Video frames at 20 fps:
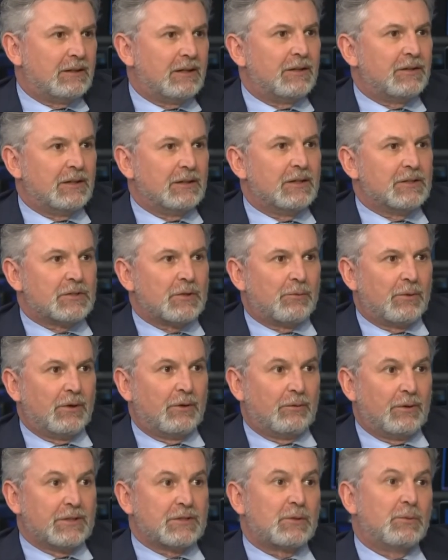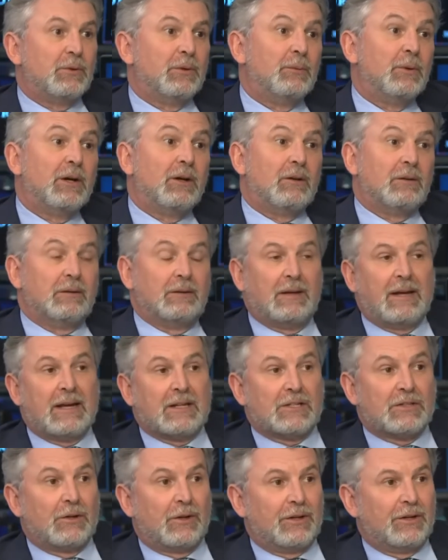And I think there's a real risk we will.
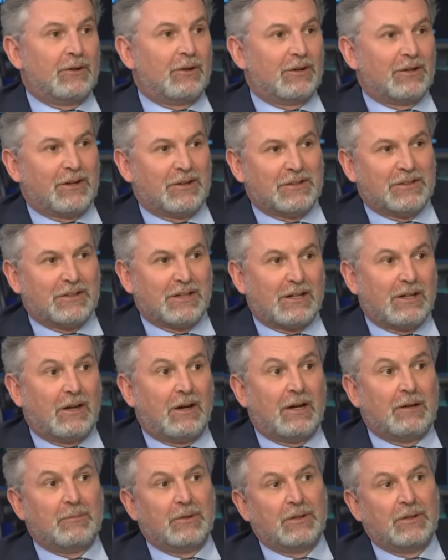Exxon are not going to decline,